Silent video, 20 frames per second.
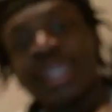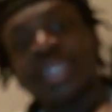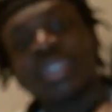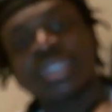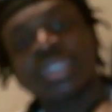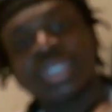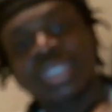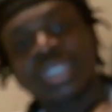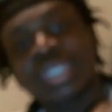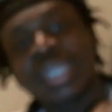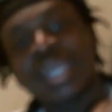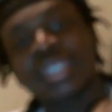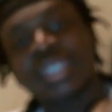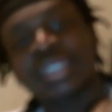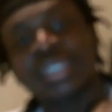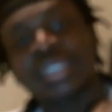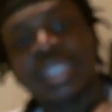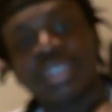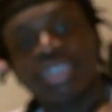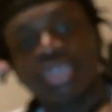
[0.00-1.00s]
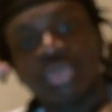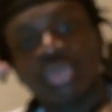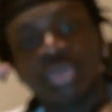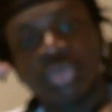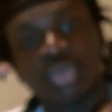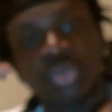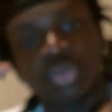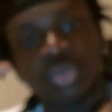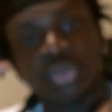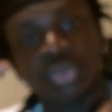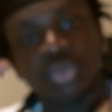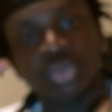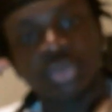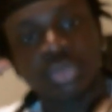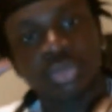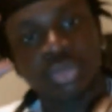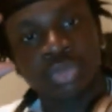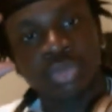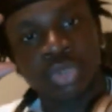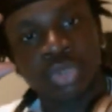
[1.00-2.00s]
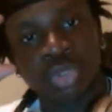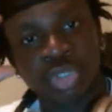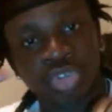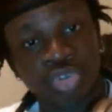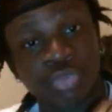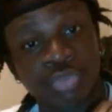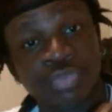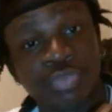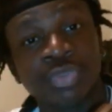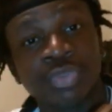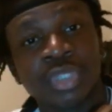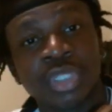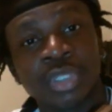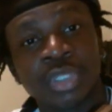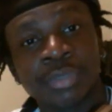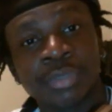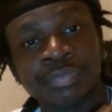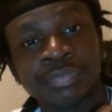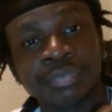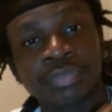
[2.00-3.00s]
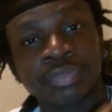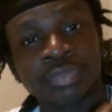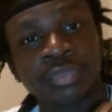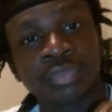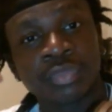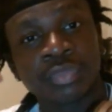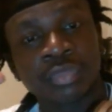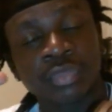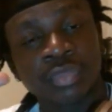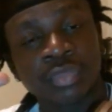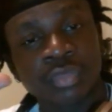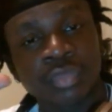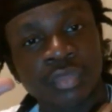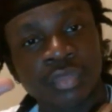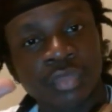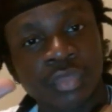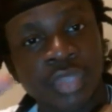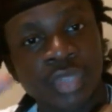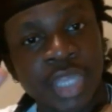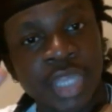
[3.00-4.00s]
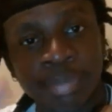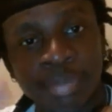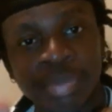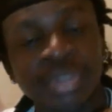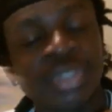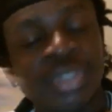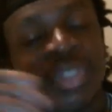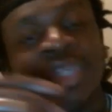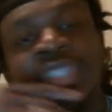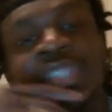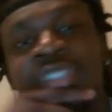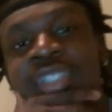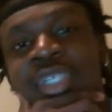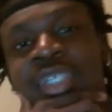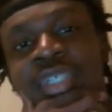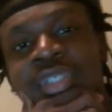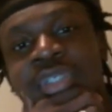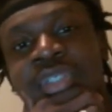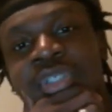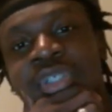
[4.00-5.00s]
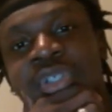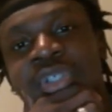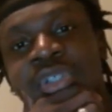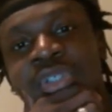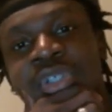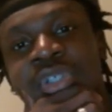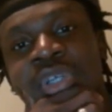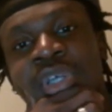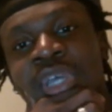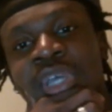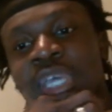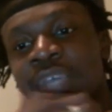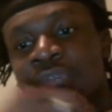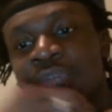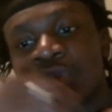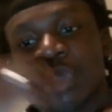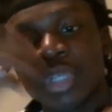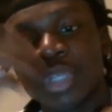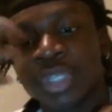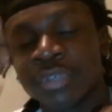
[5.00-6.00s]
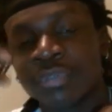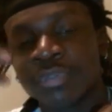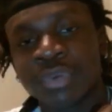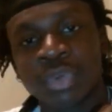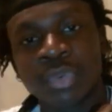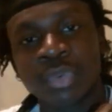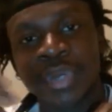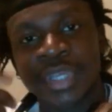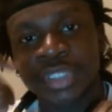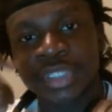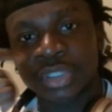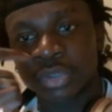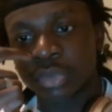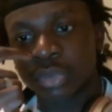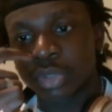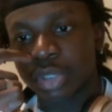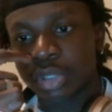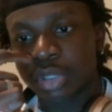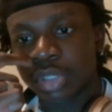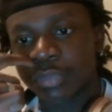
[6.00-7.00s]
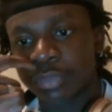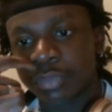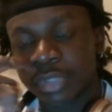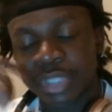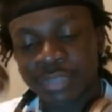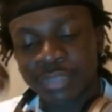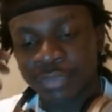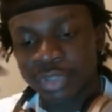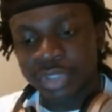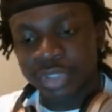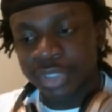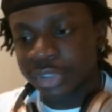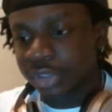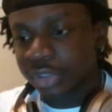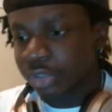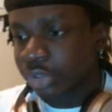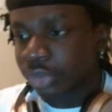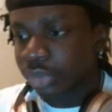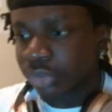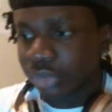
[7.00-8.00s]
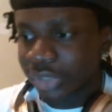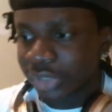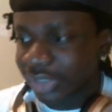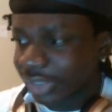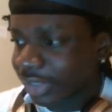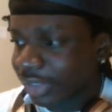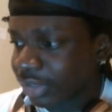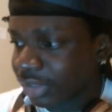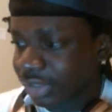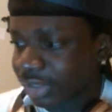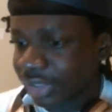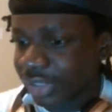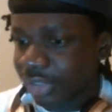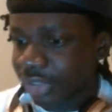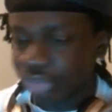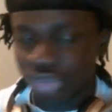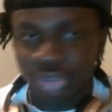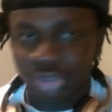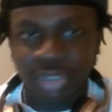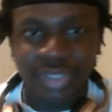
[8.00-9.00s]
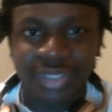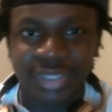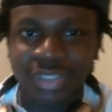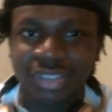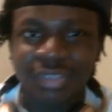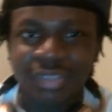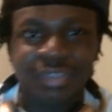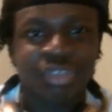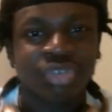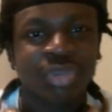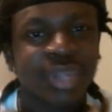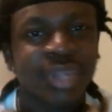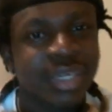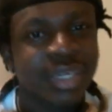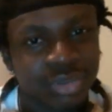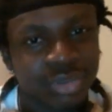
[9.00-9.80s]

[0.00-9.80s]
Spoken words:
at the slots that you're free. and put things there, you know. If you're looking for ways to, if you're looking for things to do, it's easy. Just look at the stuff that you like